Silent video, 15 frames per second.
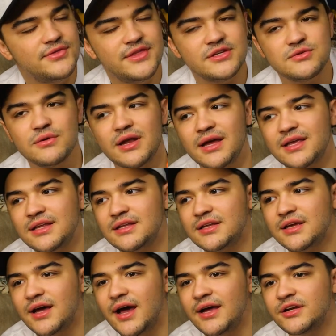This one I
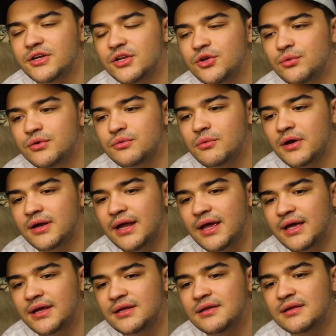can kind of do with one
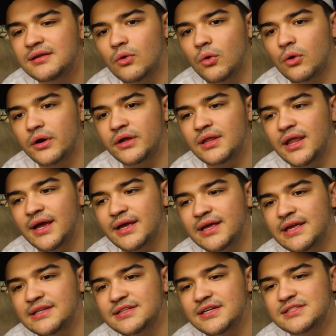hand, or it
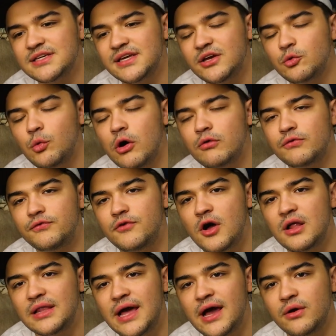won't
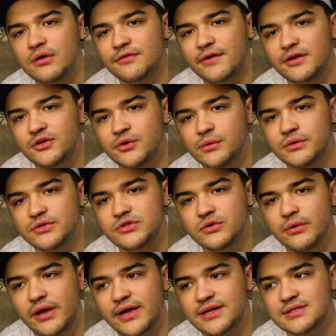fall out if I do it with
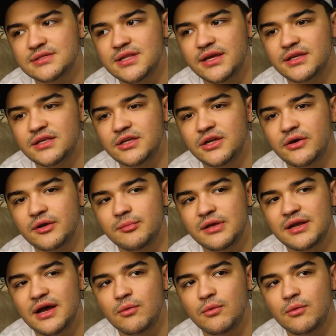two hands. Like, you know what I mean?